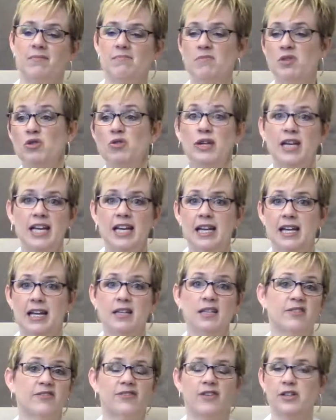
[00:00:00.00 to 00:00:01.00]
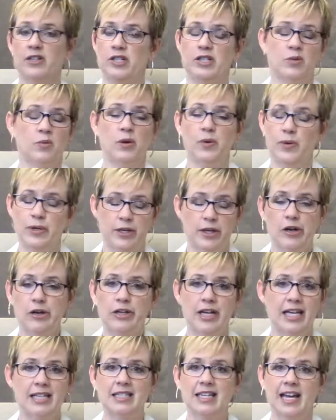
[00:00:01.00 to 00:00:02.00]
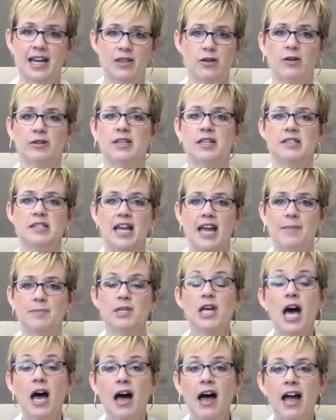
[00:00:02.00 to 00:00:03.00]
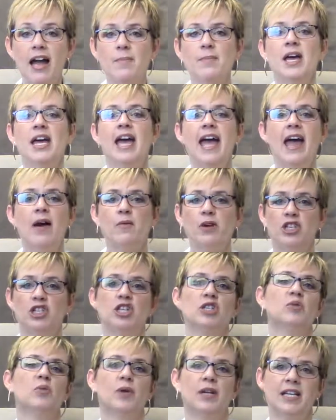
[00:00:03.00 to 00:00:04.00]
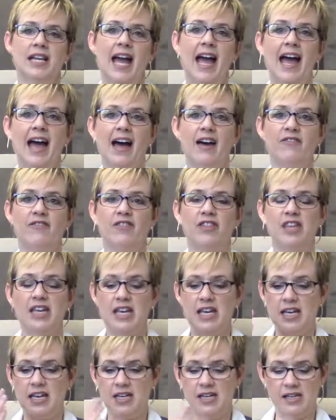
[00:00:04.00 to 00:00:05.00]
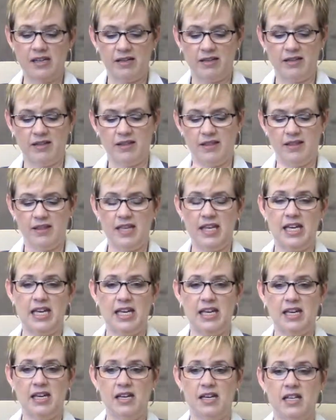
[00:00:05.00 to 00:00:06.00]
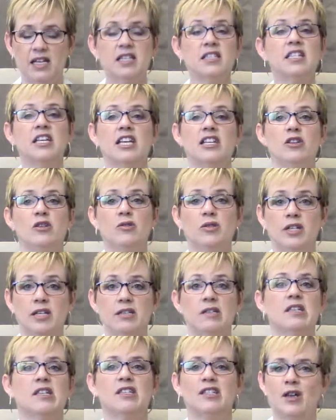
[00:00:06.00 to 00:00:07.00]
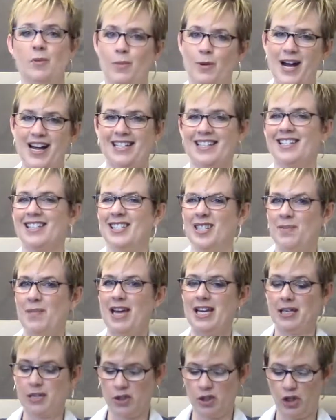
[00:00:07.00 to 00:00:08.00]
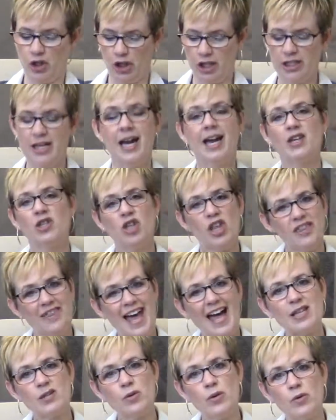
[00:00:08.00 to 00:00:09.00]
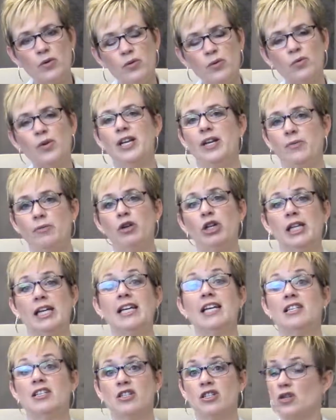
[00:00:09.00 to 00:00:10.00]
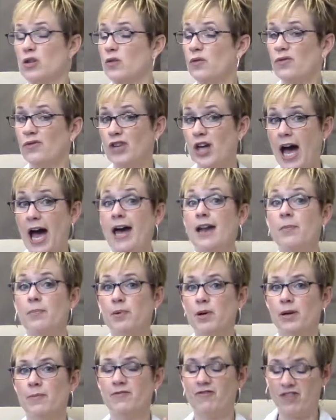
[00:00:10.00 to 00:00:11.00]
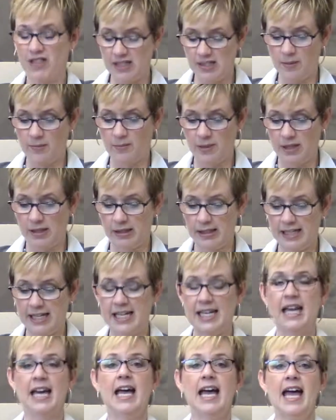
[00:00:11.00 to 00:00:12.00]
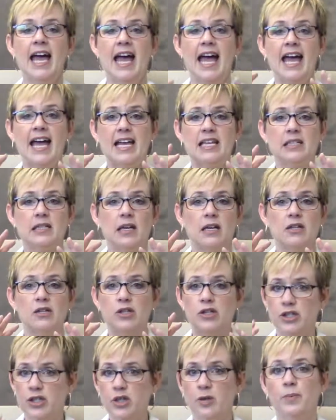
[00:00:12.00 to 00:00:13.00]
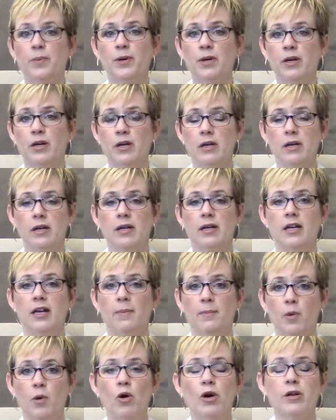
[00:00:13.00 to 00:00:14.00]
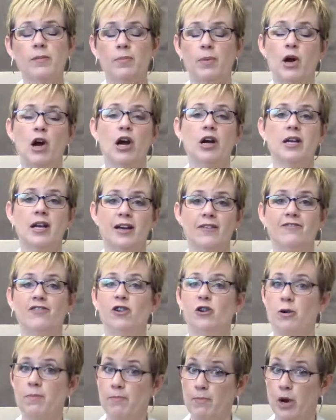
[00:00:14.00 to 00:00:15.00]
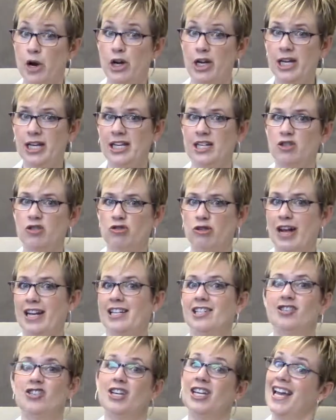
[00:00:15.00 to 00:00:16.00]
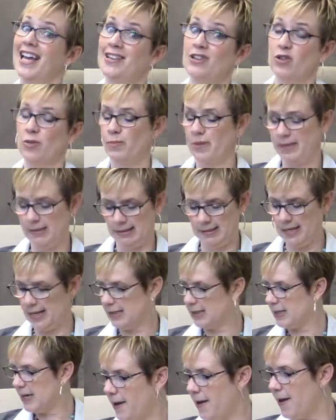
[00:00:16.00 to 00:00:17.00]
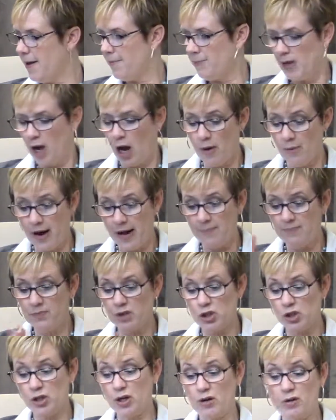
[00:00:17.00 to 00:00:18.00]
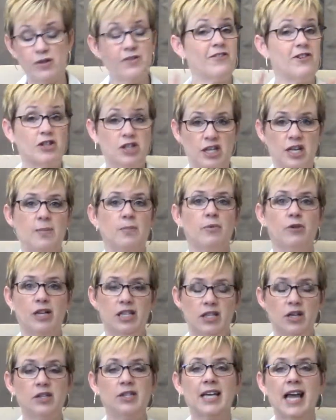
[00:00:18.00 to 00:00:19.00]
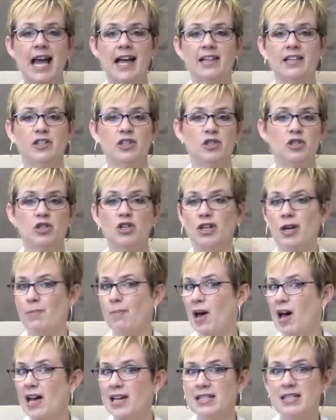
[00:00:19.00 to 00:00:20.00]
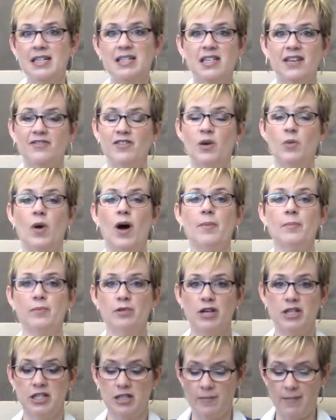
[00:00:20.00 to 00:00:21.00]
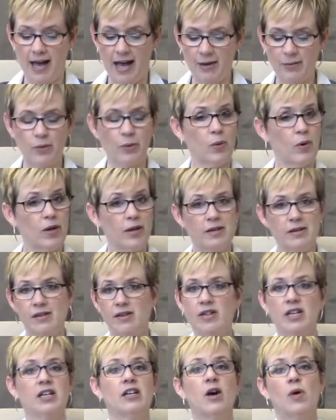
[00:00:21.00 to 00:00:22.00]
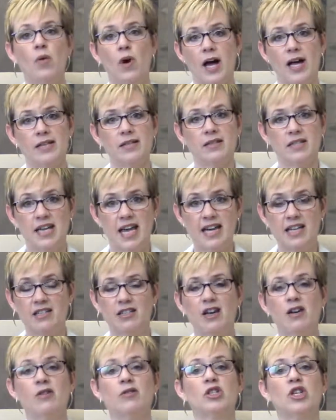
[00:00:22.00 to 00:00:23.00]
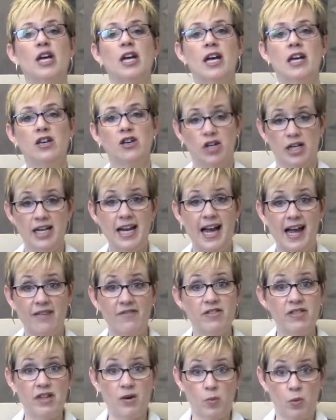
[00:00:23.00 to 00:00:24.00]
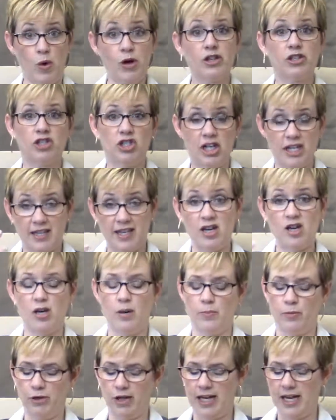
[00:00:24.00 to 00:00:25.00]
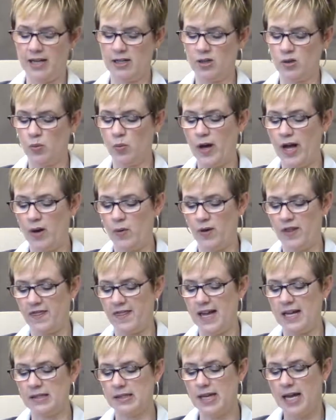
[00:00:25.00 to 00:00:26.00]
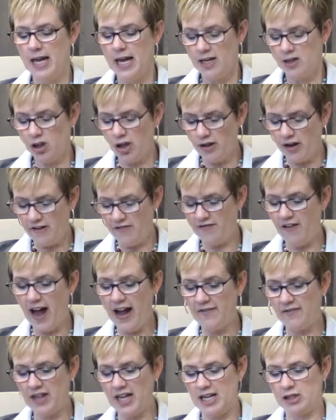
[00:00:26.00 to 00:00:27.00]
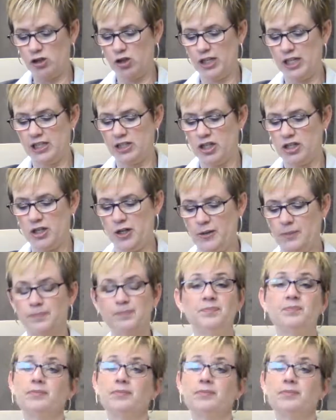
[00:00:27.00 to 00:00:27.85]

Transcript: mood hit us first, we wouldn't all get together at the same time, and we just wouldn't have the continued consistent practice to make us good. So that's what we really need to do. You've got to put visibility as super important part of your marketing strategy and your business. All right, so the first thing, print those calendars. You can pause this if you want, print them out, or you can go on, take notes. You're going to have the worksheet that you can print out as well with this. So there are 5 things you need to do.